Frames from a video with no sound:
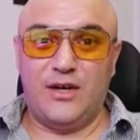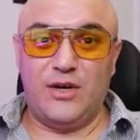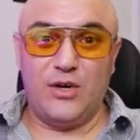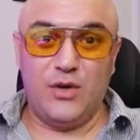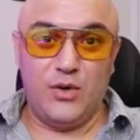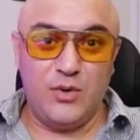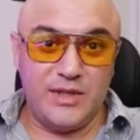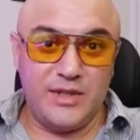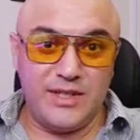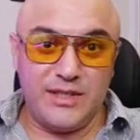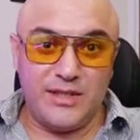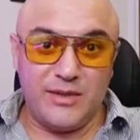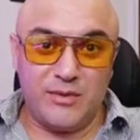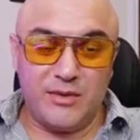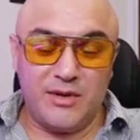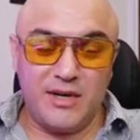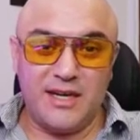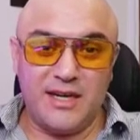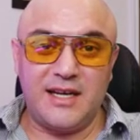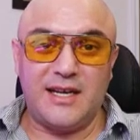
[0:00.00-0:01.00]
Who did the
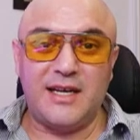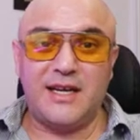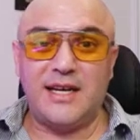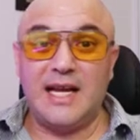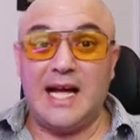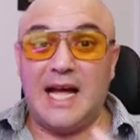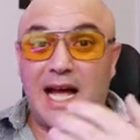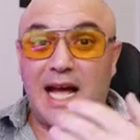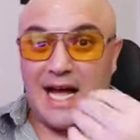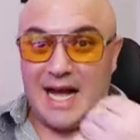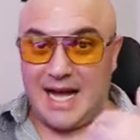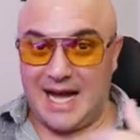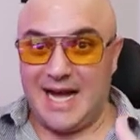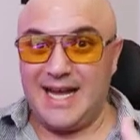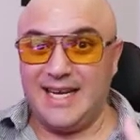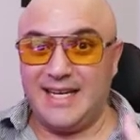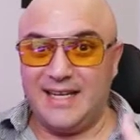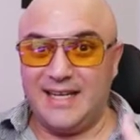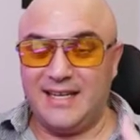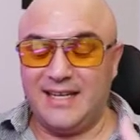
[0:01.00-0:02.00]
work?
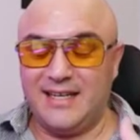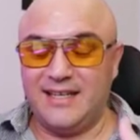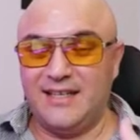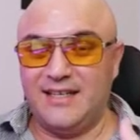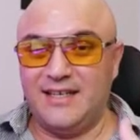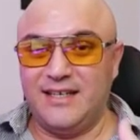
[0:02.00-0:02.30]
I did.